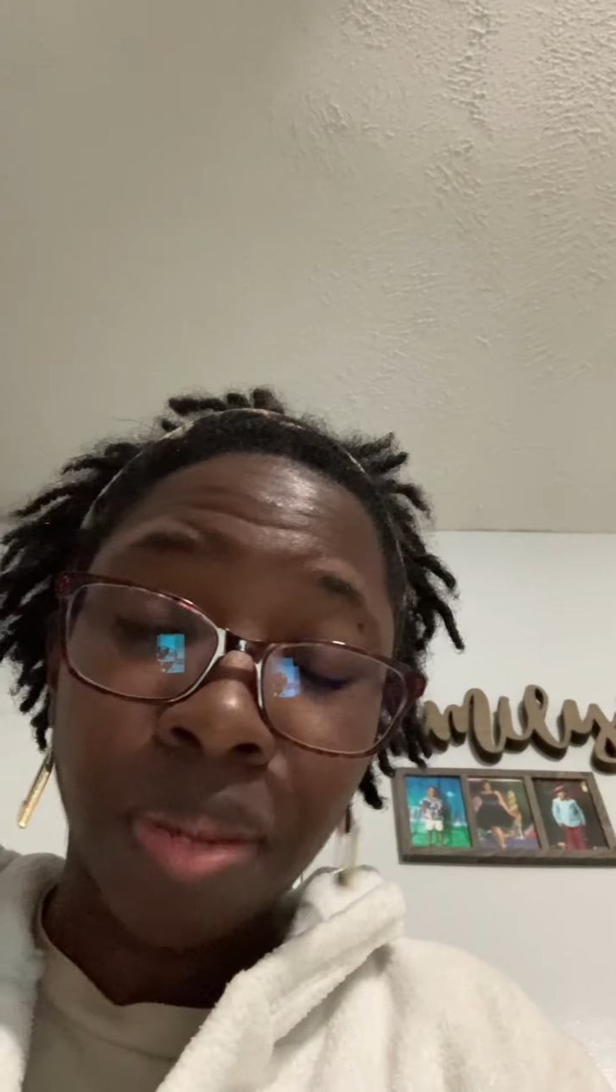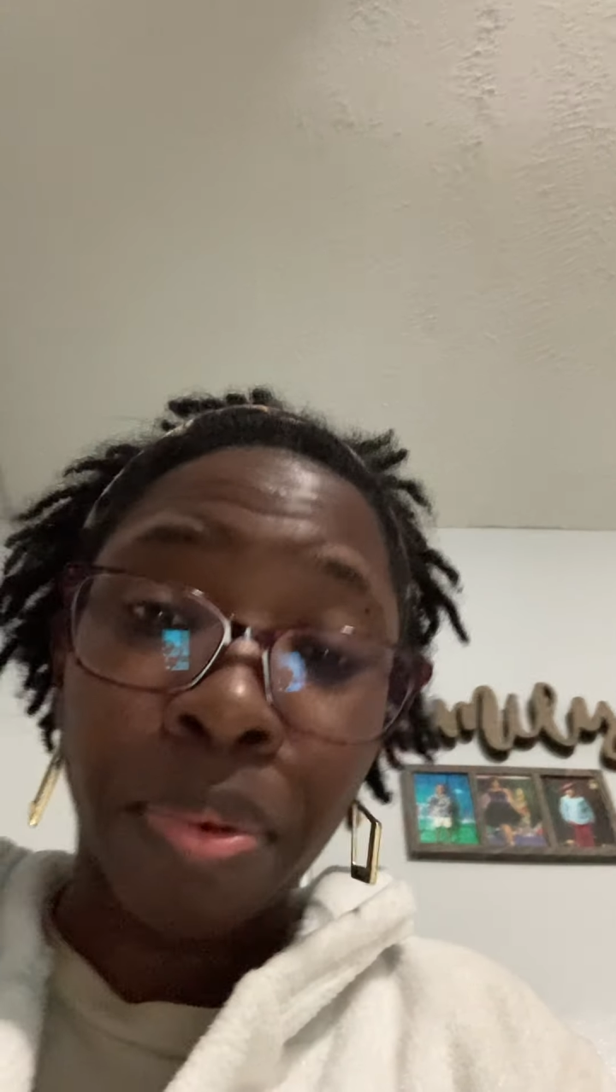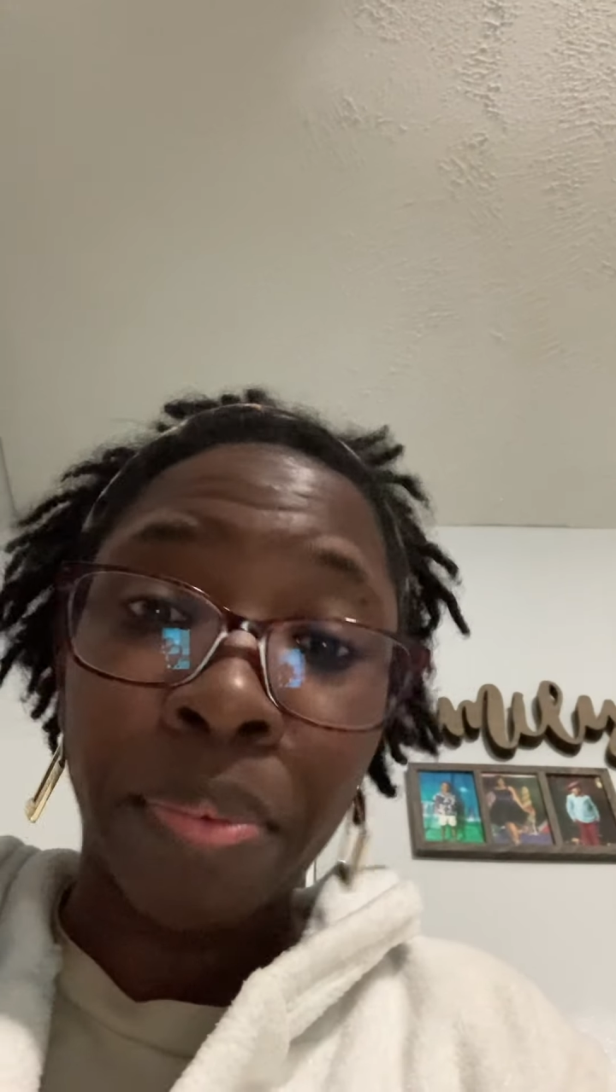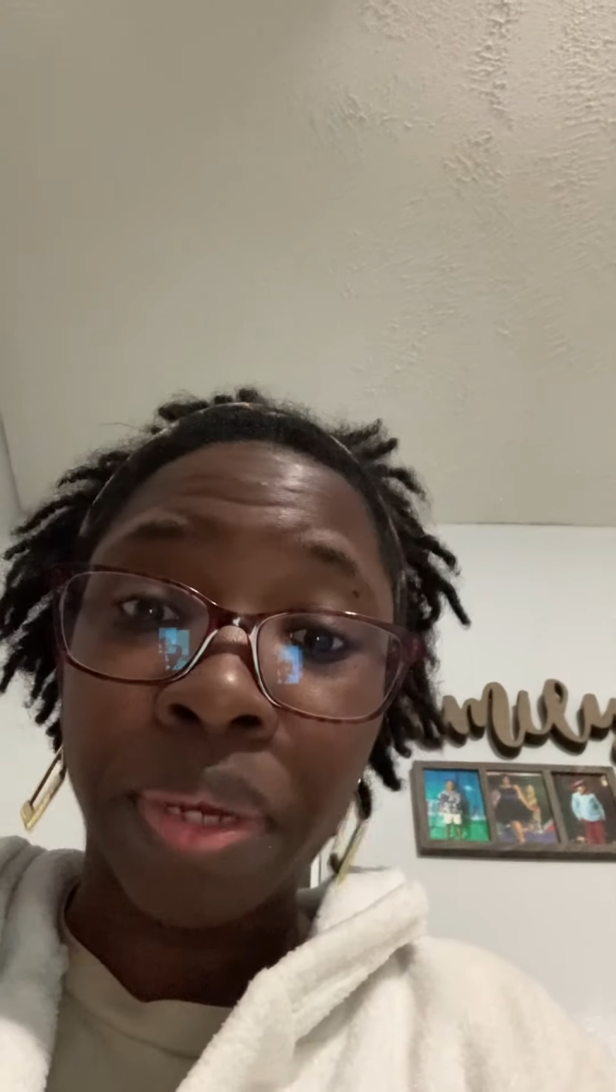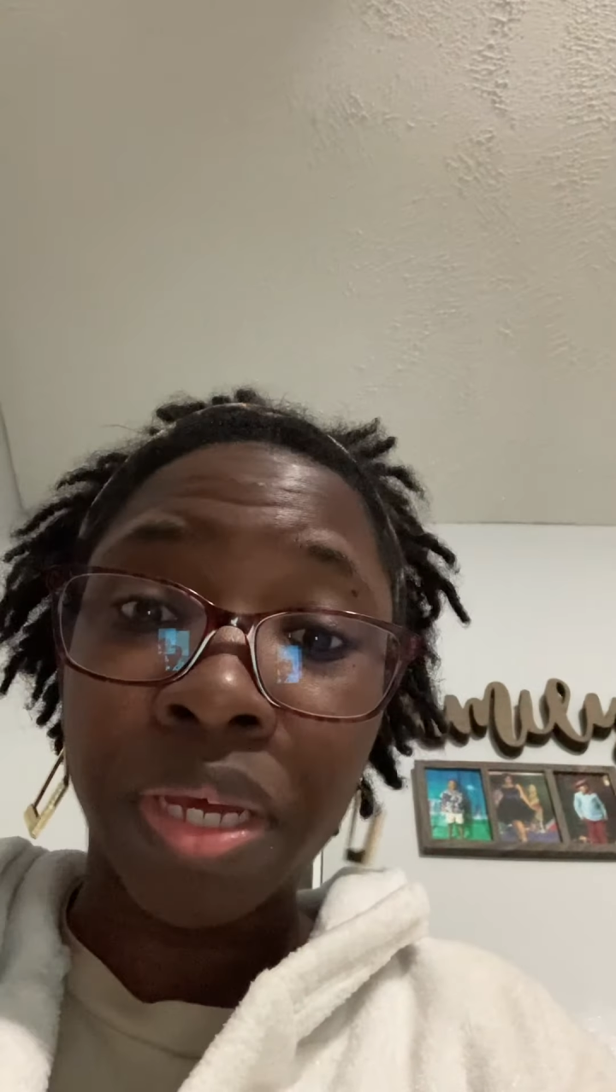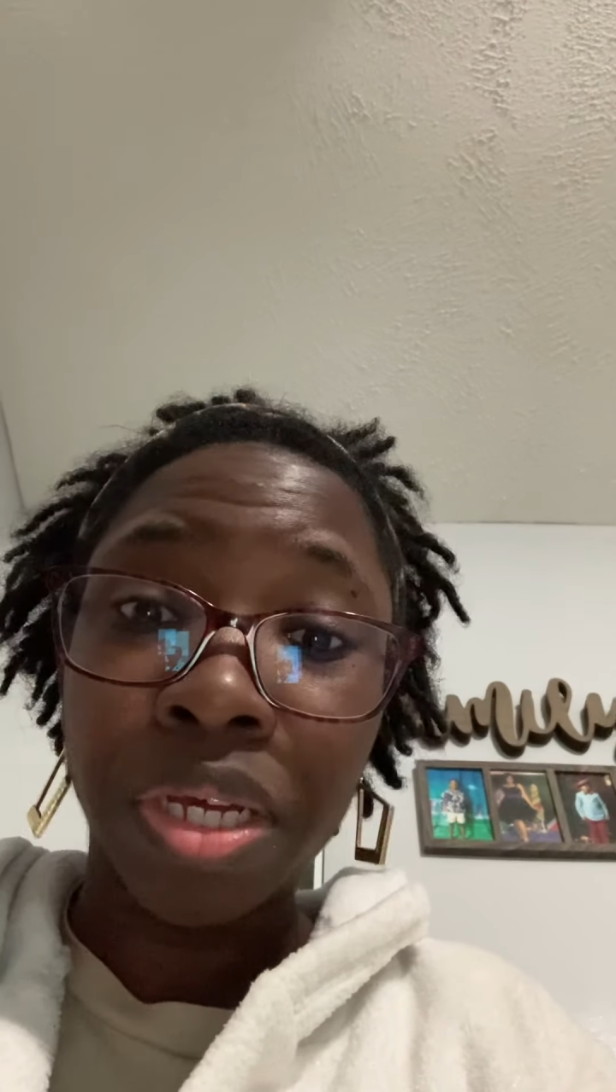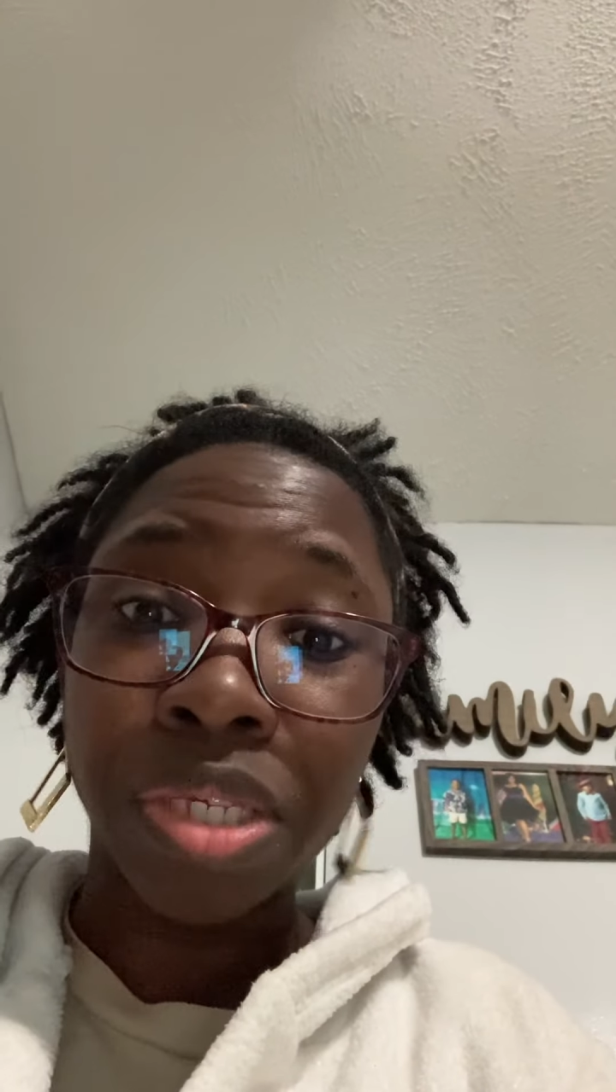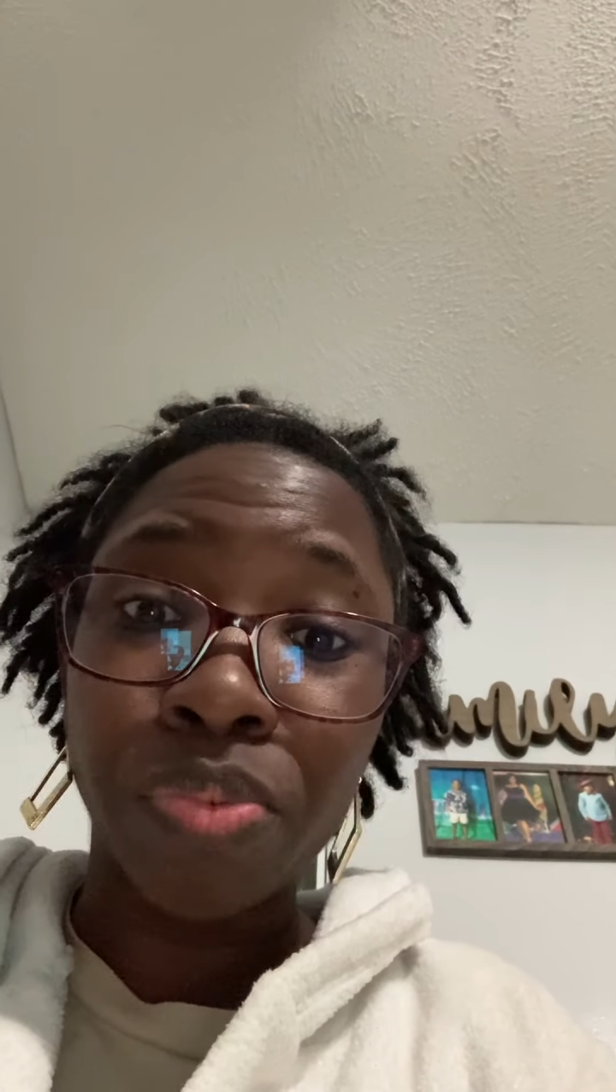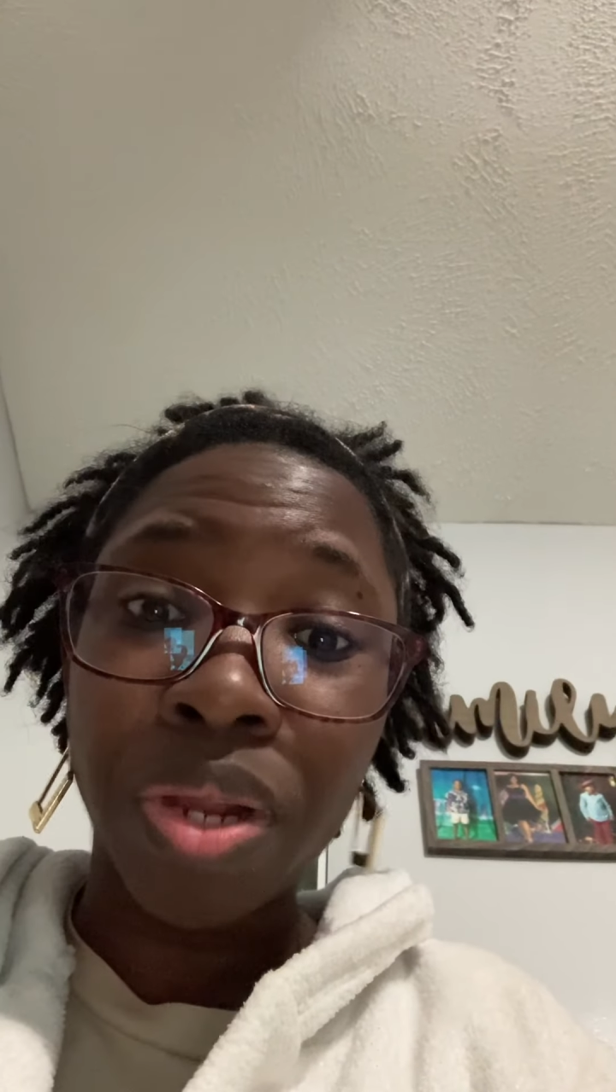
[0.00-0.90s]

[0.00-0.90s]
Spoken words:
But because we